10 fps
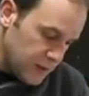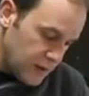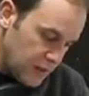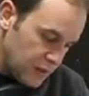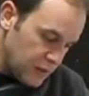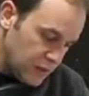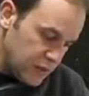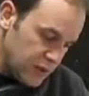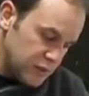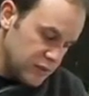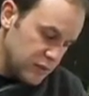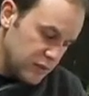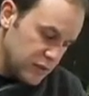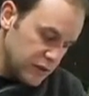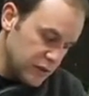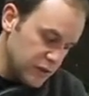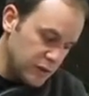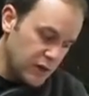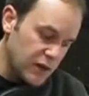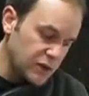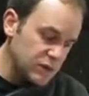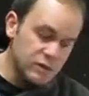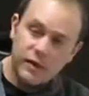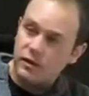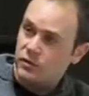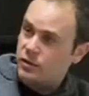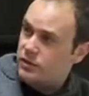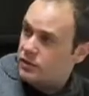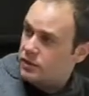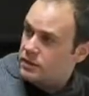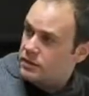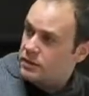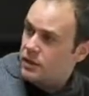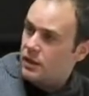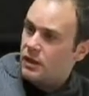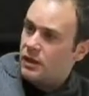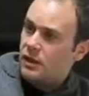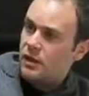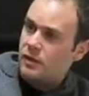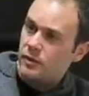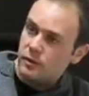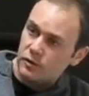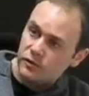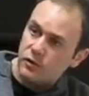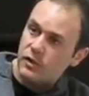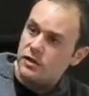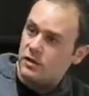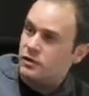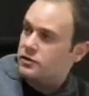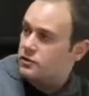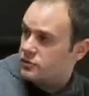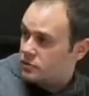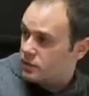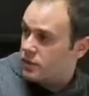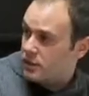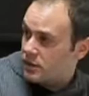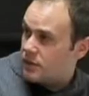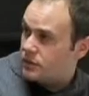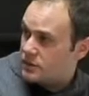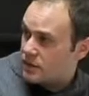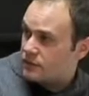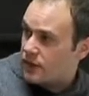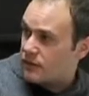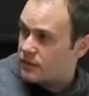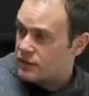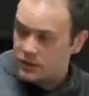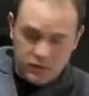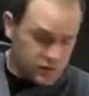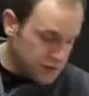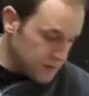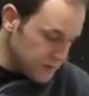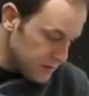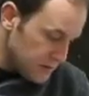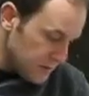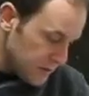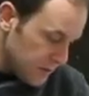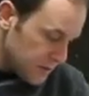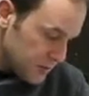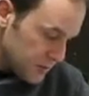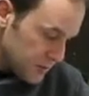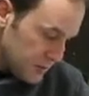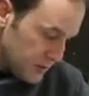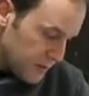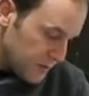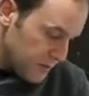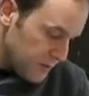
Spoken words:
And the week prior it was about 3 drinks. And before he started treating it was like 5 or 6 drinks. So much better.